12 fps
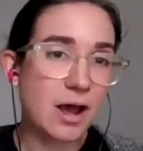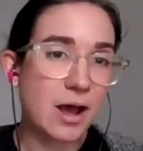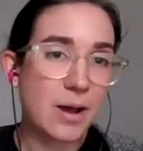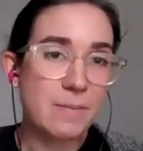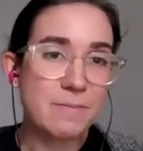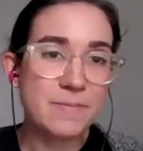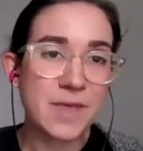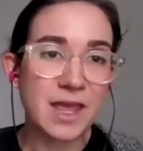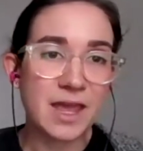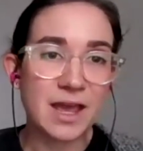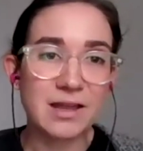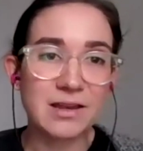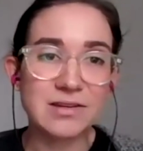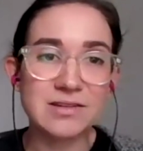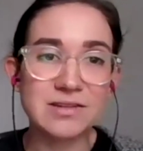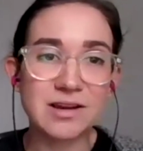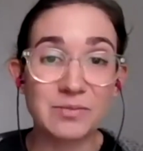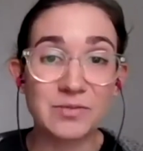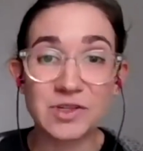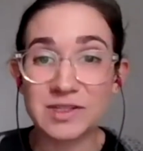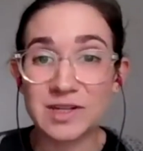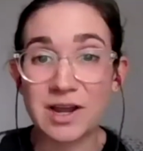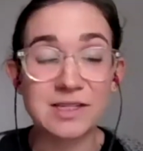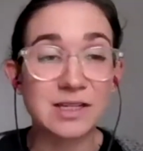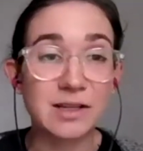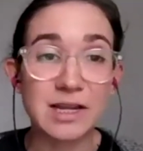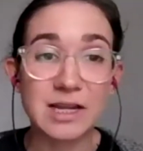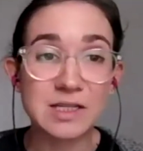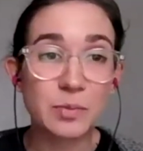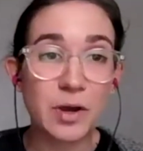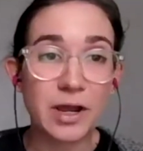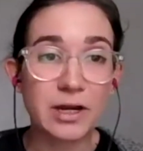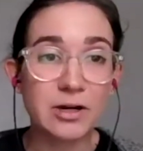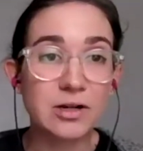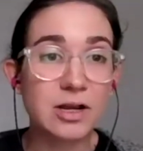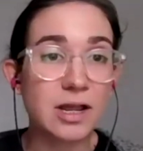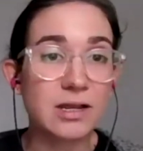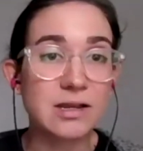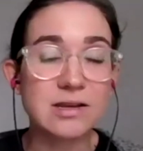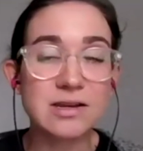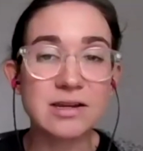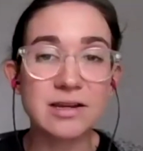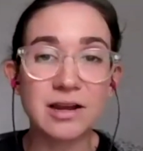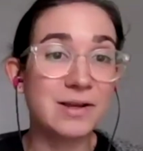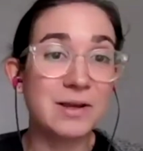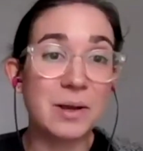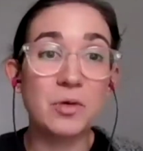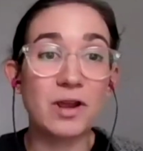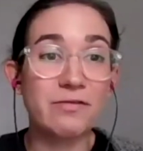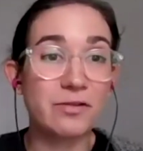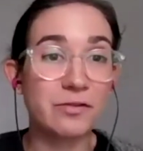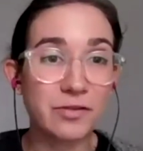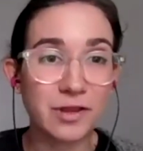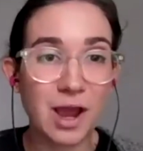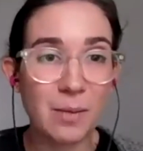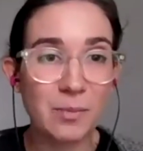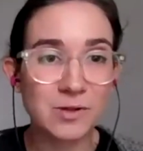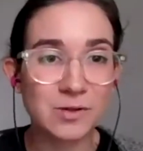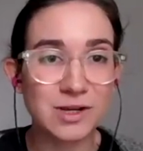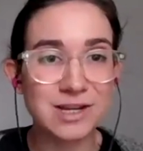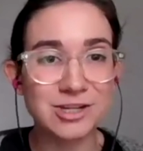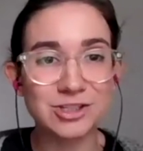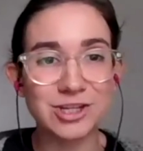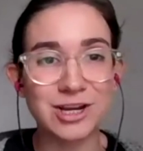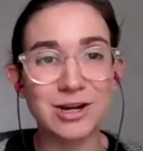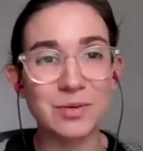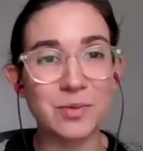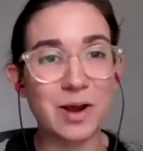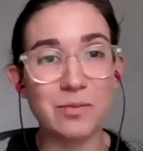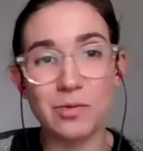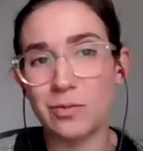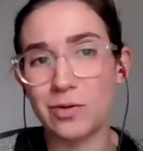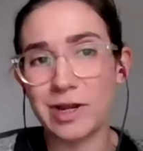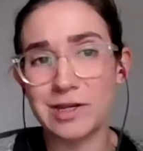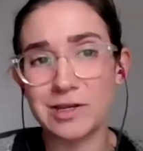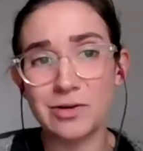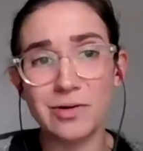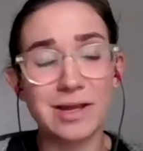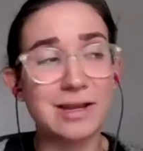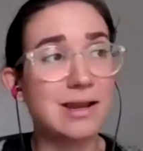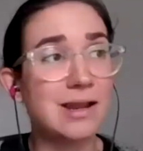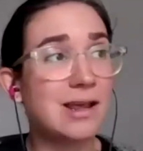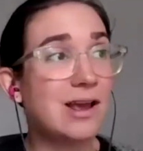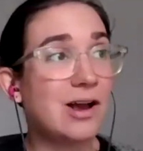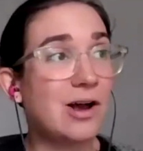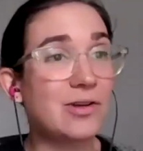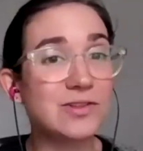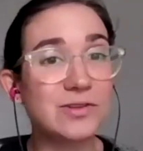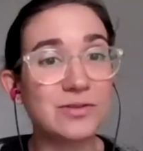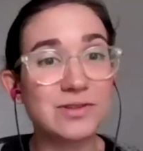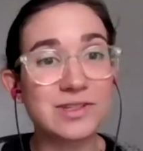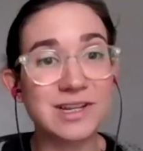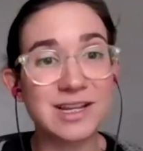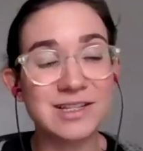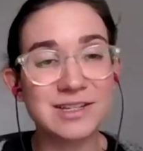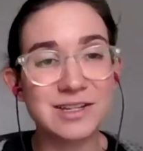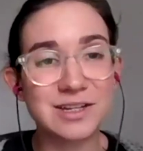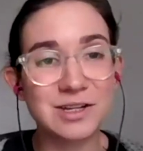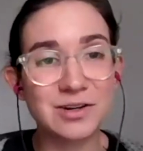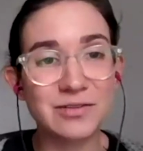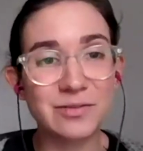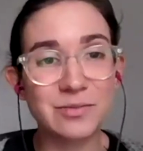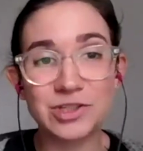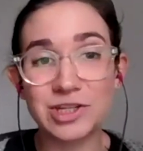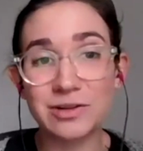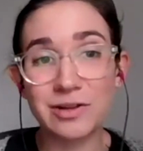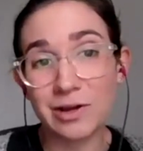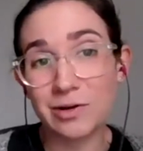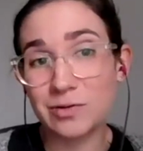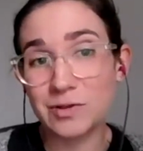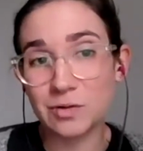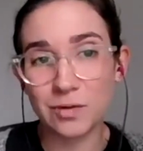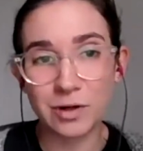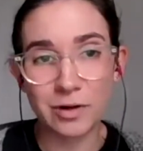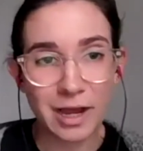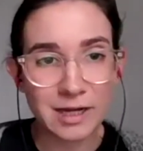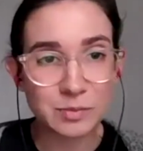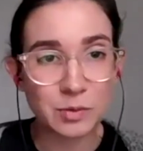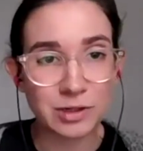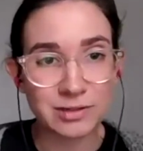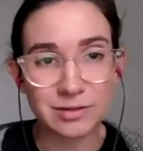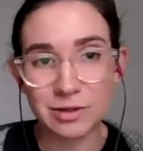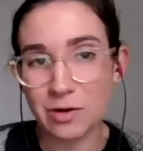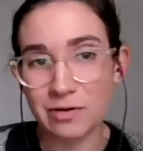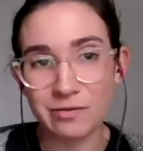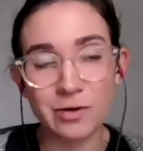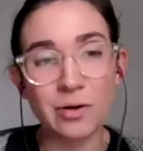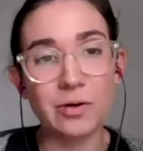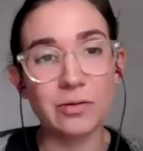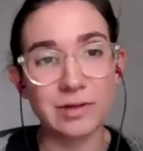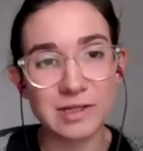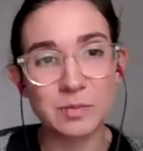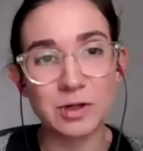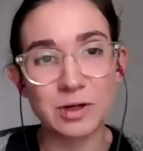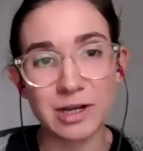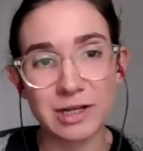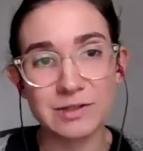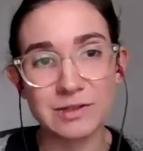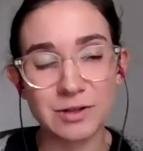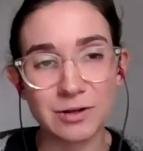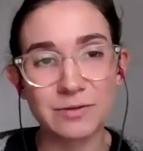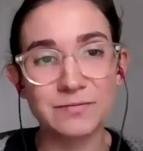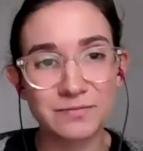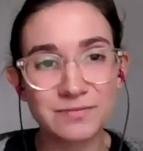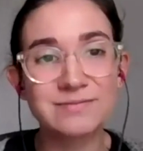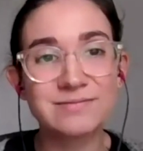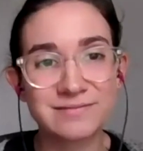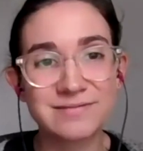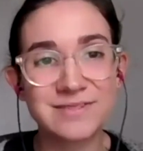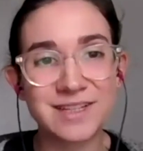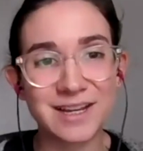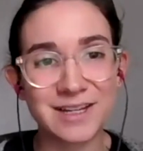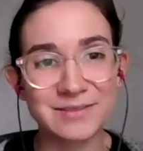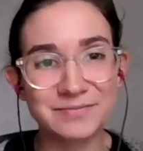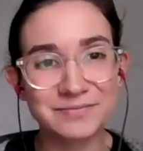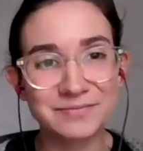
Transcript: And I'm just constantly inspired, and I'm grateful for the opportunity to share about what we do, and also to get to hear from Sheila, who's the real expert, of her own experience. So, yeah.